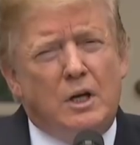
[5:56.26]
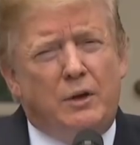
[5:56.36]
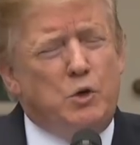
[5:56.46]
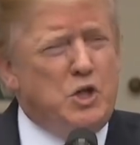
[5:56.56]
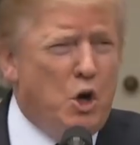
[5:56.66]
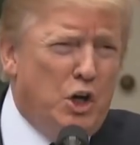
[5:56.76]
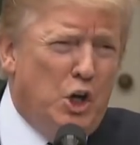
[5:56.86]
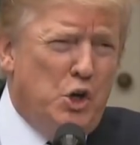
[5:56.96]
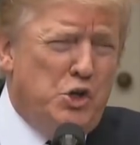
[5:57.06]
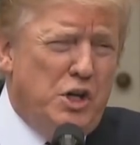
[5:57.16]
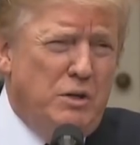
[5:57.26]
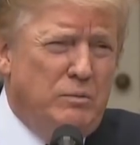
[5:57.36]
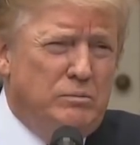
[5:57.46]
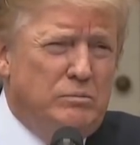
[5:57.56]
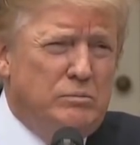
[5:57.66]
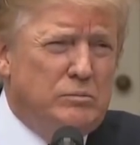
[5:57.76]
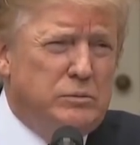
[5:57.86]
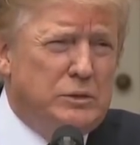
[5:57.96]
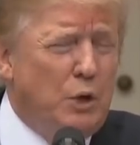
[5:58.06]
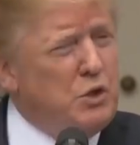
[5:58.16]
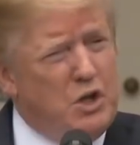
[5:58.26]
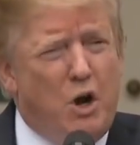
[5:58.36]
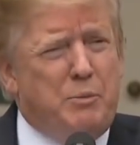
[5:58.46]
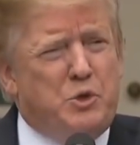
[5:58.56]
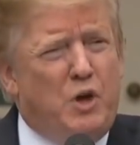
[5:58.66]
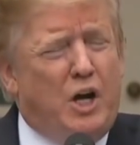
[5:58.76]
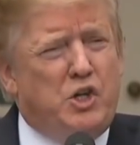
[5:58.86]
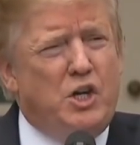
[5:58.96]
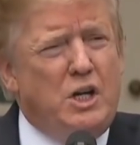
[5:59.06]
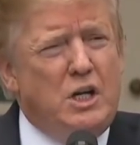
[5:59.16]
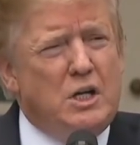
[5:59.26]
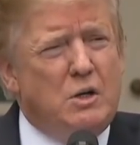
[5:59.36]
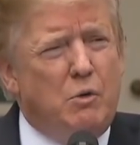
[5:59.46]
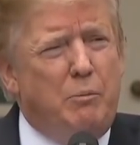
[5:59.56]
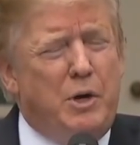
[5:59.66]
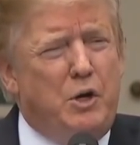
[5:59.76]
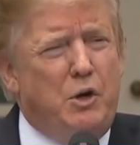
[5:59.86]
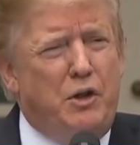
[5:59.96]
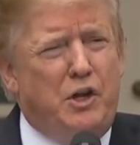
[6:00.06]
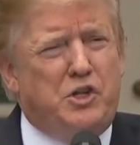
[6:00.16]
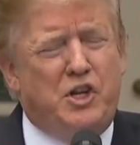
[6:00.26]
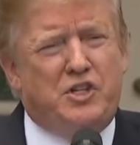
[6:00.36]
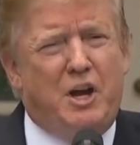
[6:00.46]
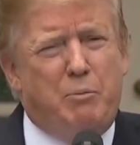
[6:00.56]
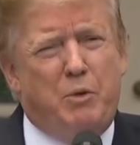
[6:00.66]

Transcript: There was no collusion. There was no obstruction. We've been doing this since I've